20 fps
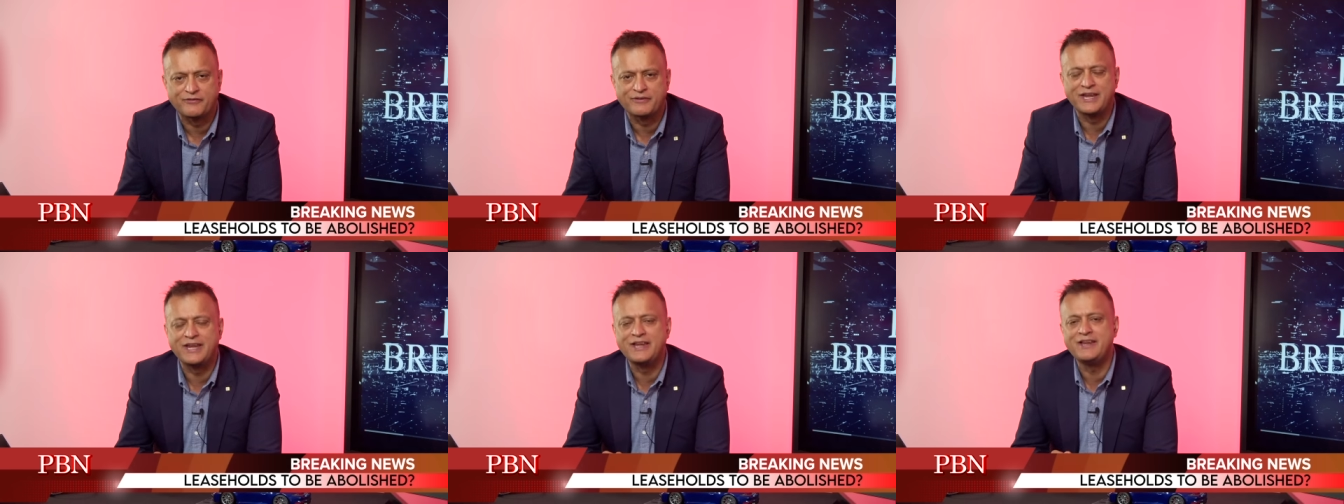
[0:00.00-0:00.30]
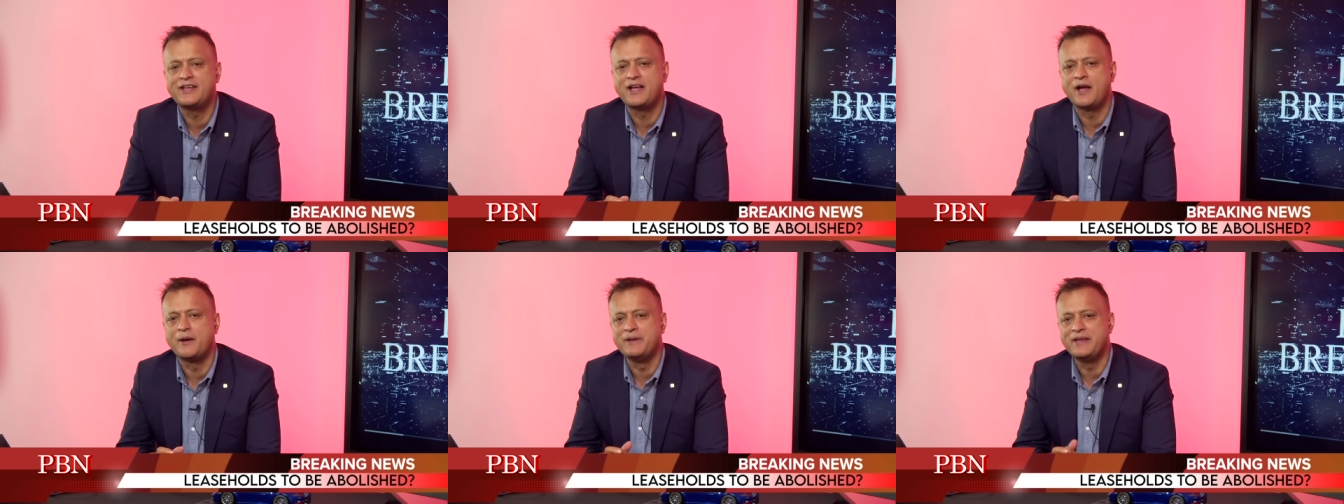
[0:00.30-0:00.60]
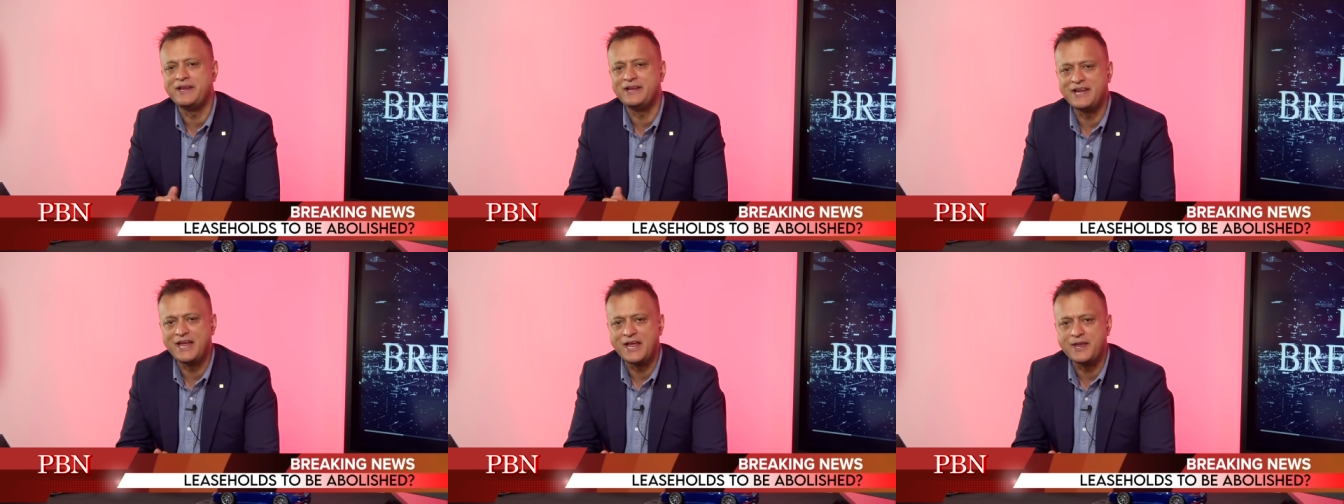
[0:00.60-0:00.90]
an
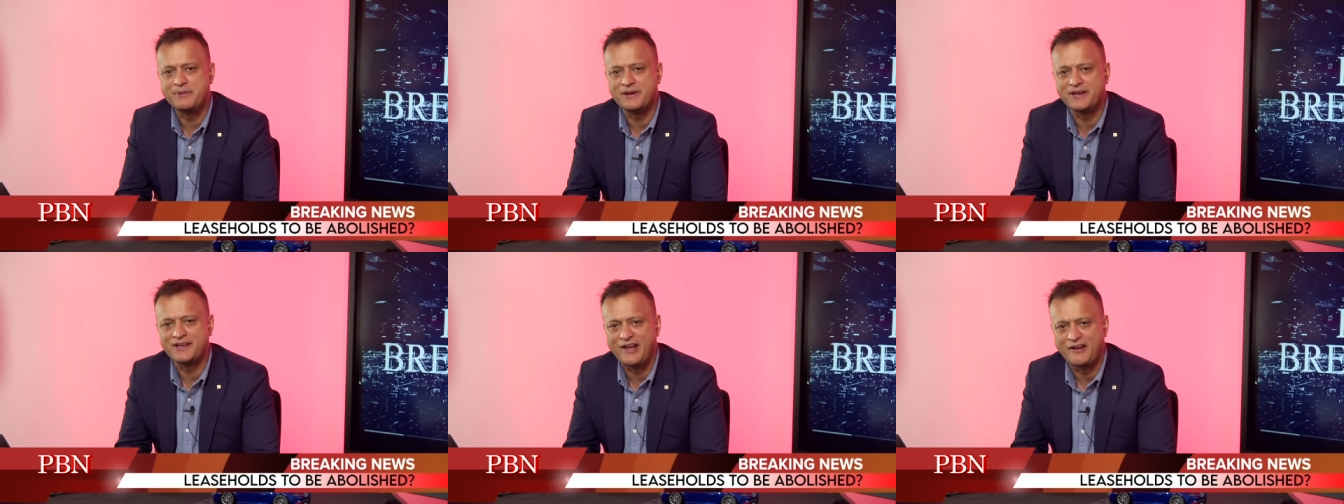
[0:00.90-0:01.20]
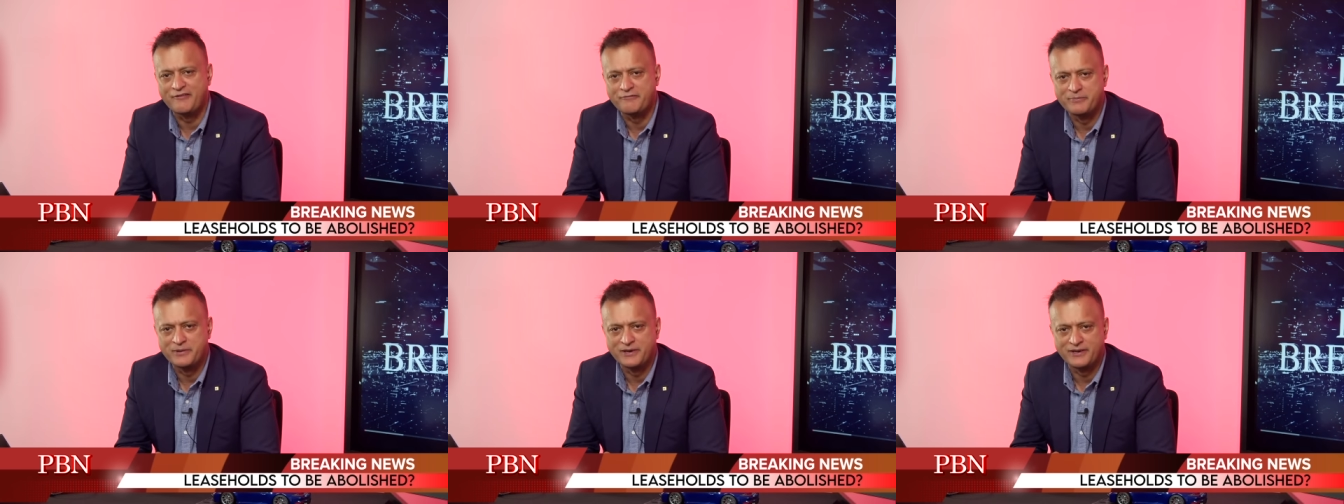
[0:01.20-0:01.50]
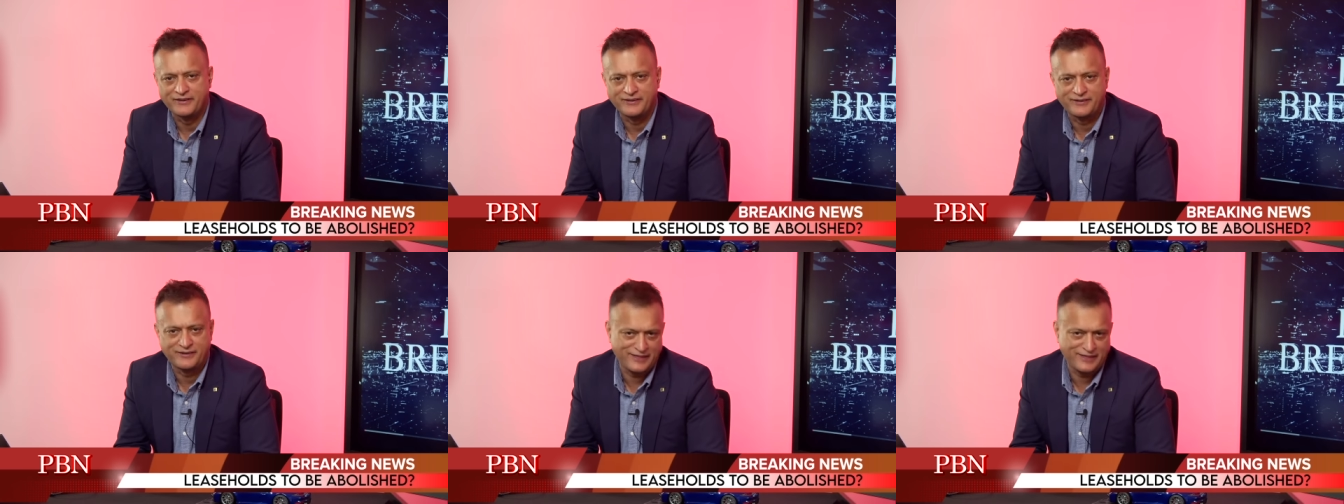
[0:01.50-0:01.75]
incoming Labour government.